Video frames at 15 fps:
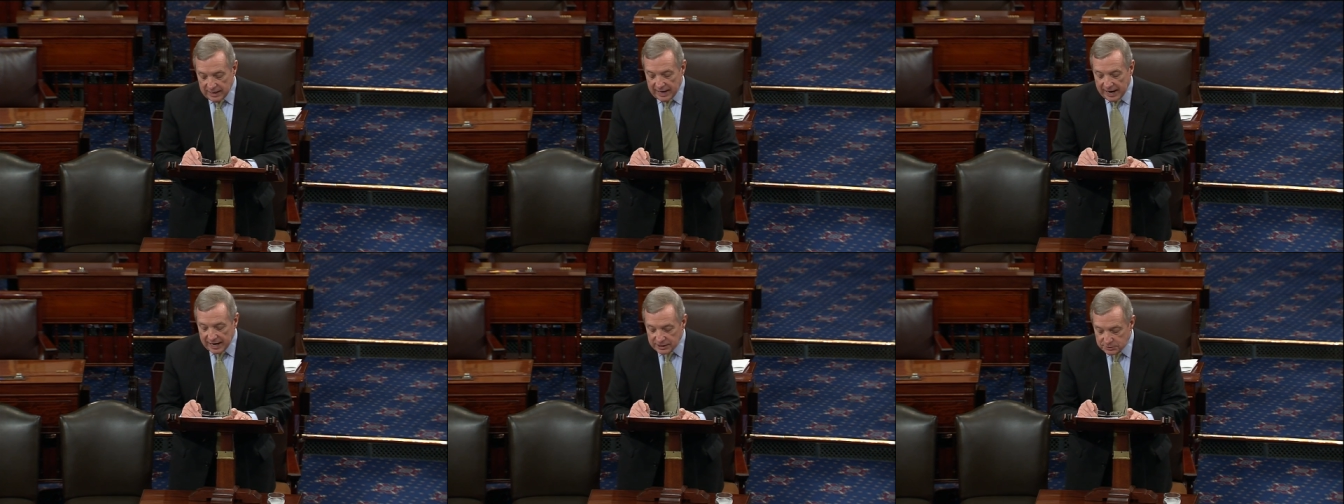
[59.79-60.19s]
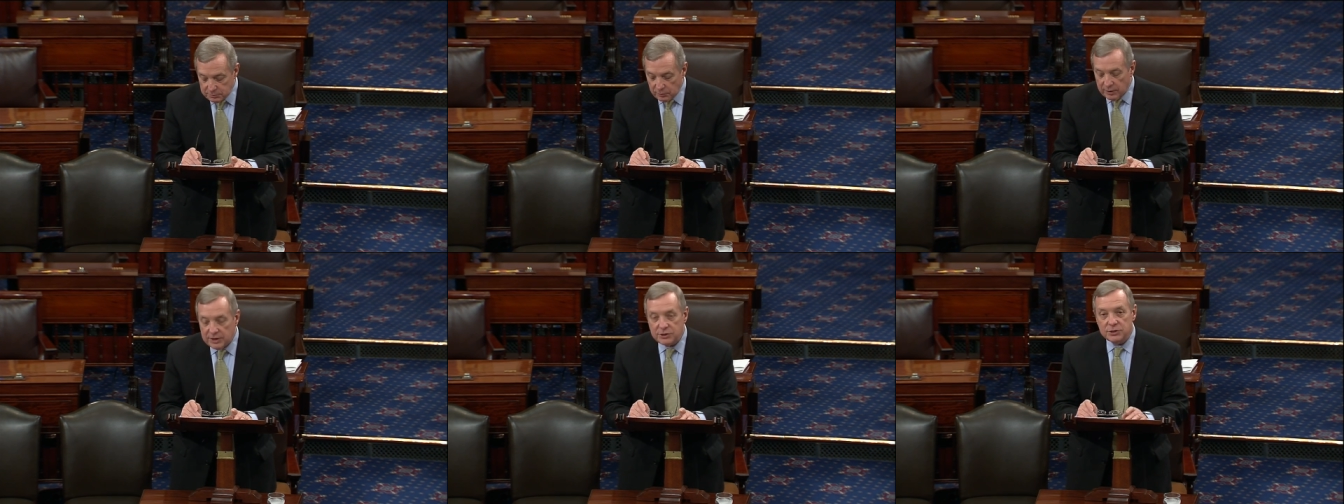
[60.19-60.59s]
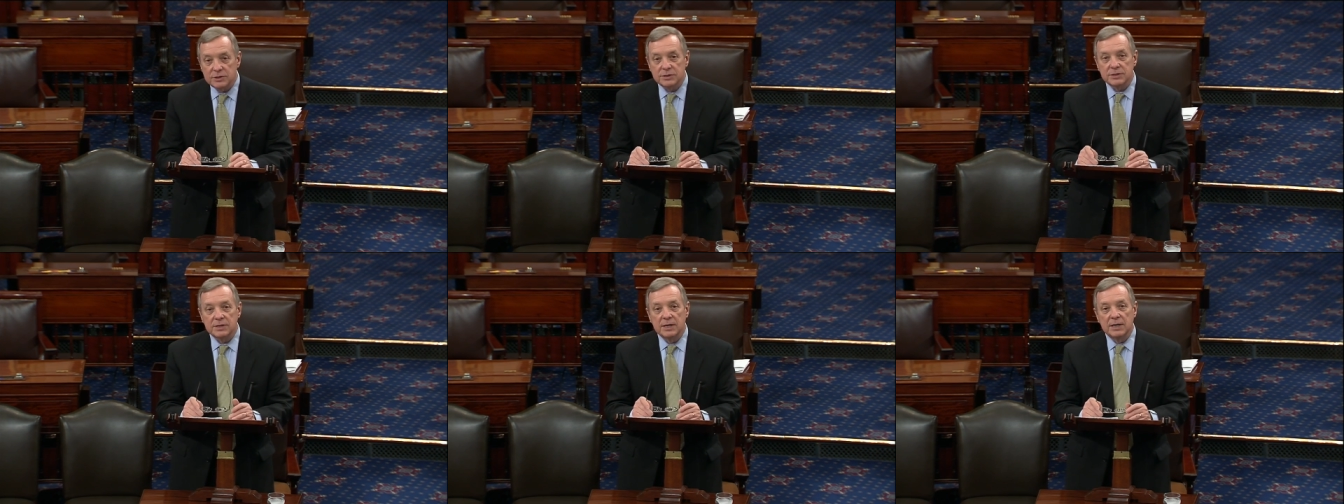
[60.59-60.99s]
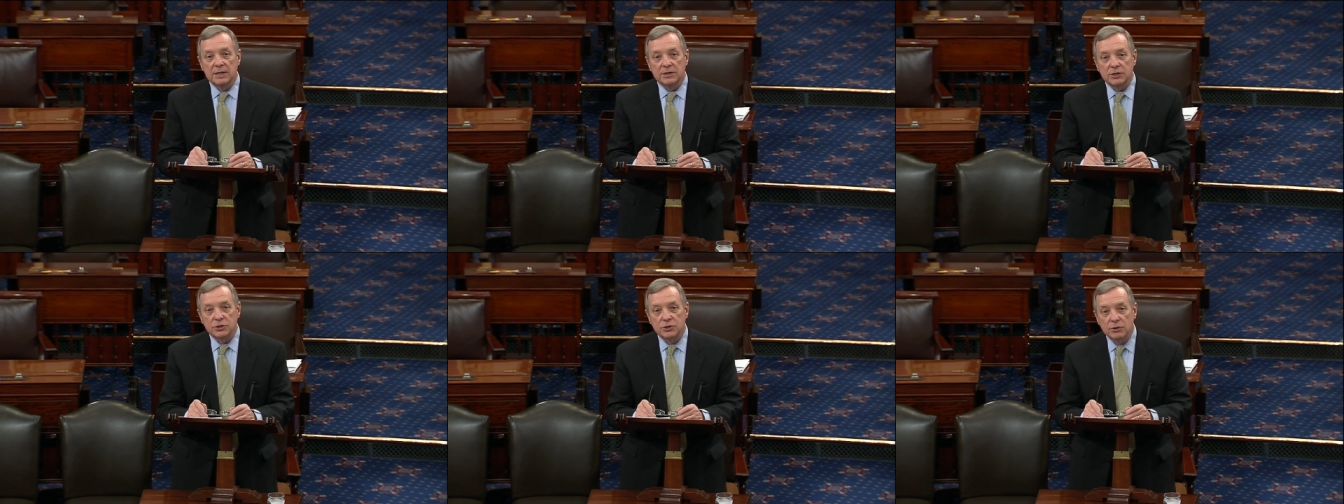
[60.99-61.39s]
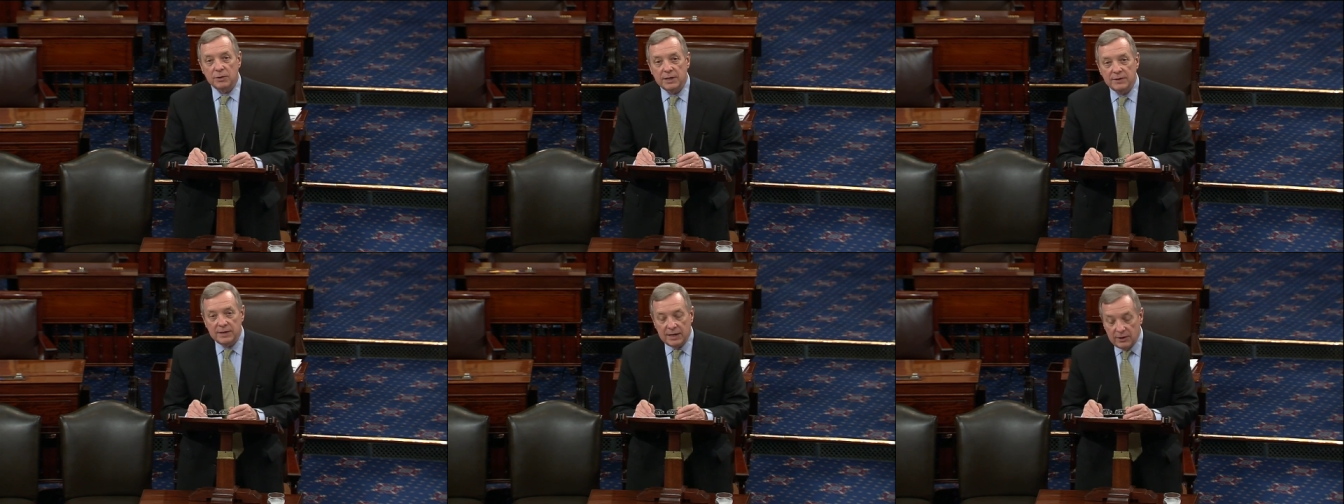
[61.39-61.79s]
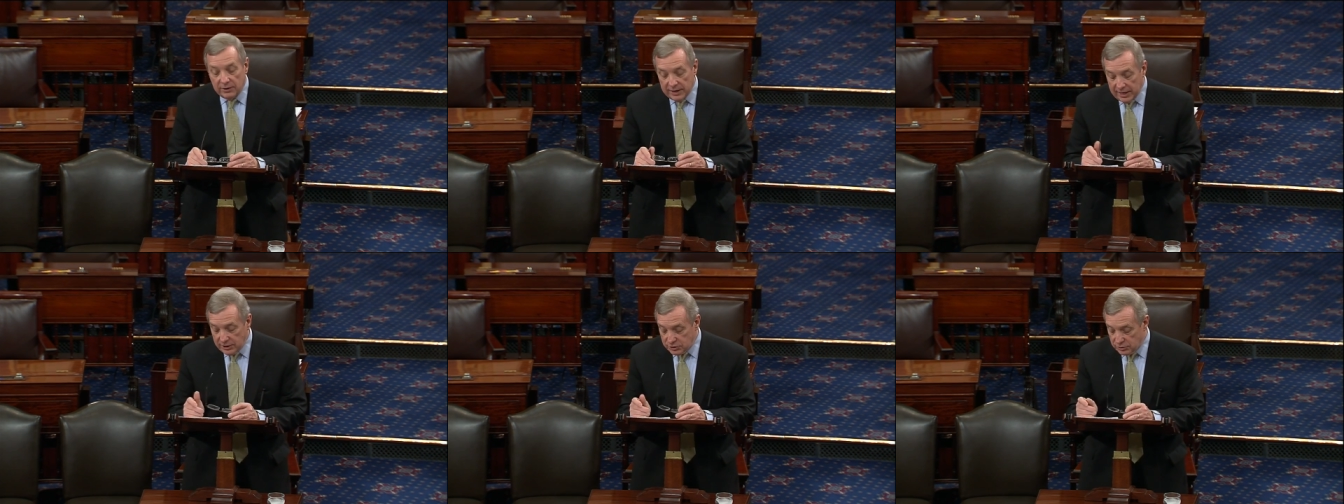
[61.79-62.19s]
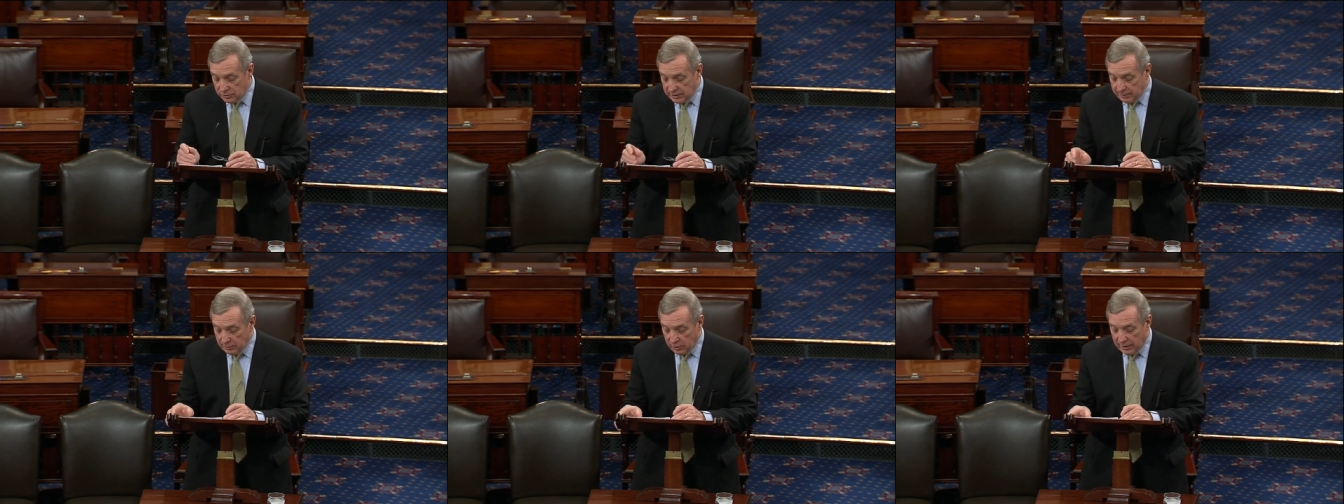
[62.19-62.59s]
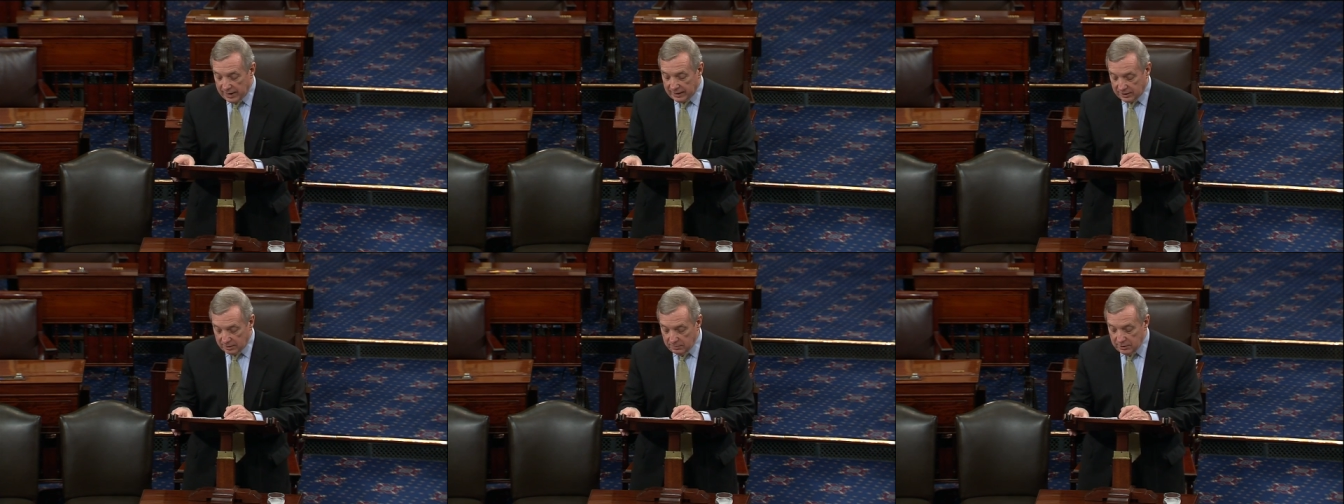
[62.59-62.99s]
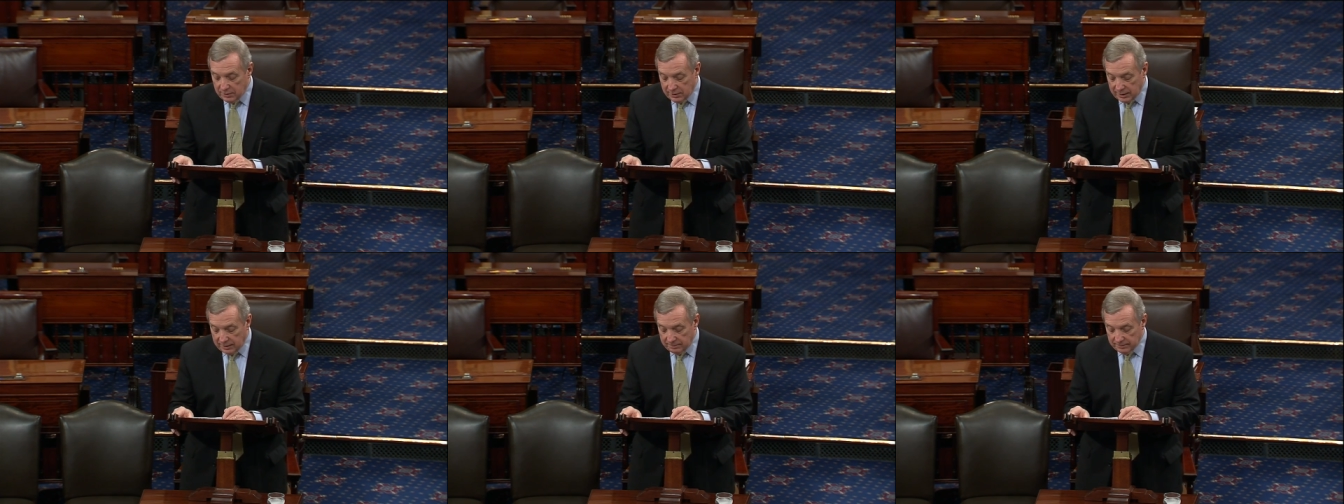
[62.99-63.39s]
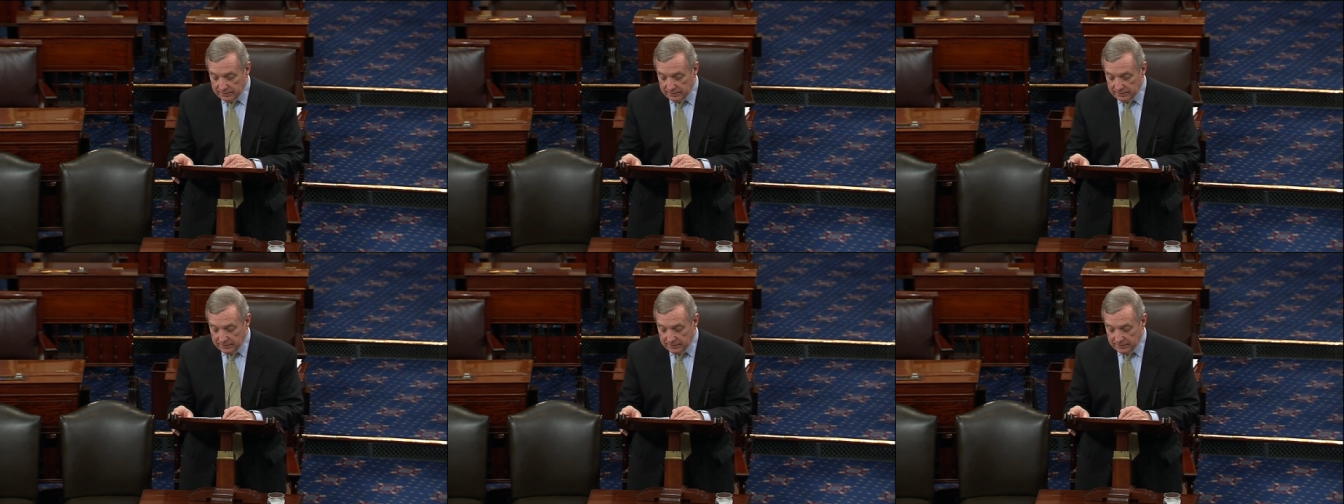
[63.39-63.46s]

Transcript: aspirations to join the international democratic community.